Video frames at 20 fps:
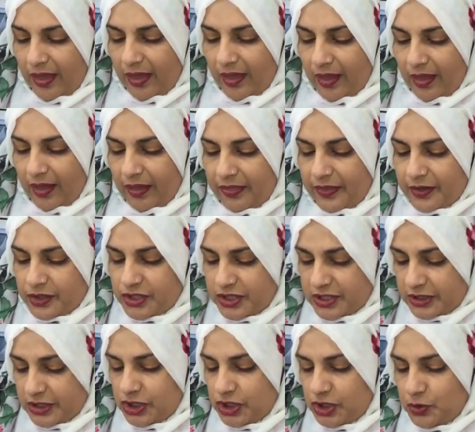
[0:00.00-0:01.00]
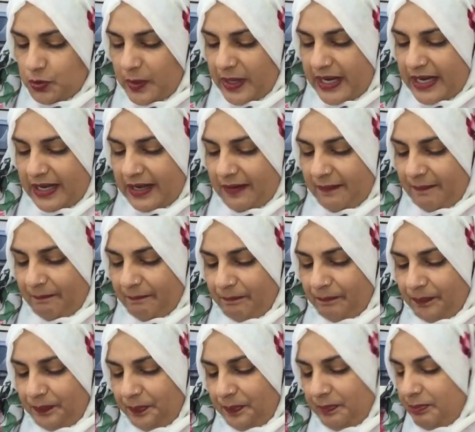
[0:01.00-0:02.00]
They're still sweet,
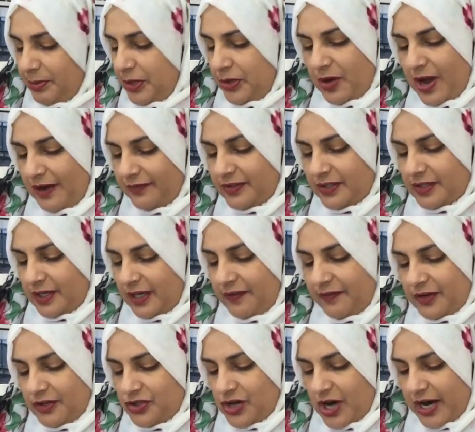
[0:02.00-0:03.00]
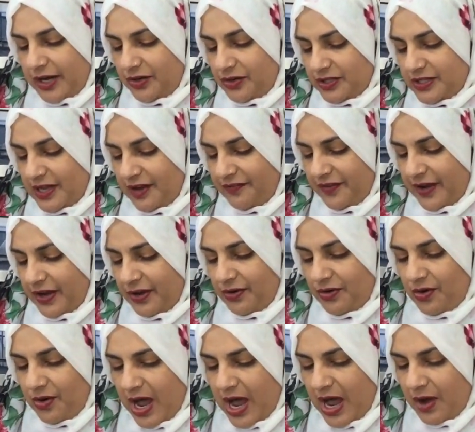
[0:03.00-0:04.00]
but you have to give it a try yourself. I
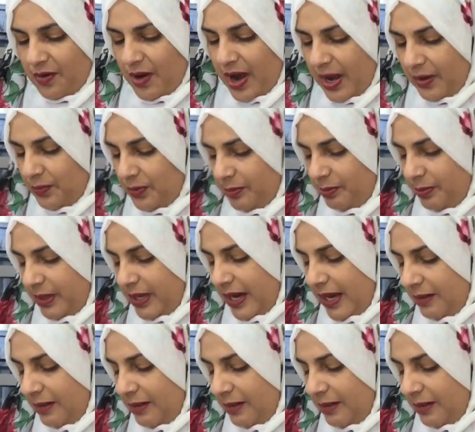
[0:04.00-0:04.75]
don't know how I would be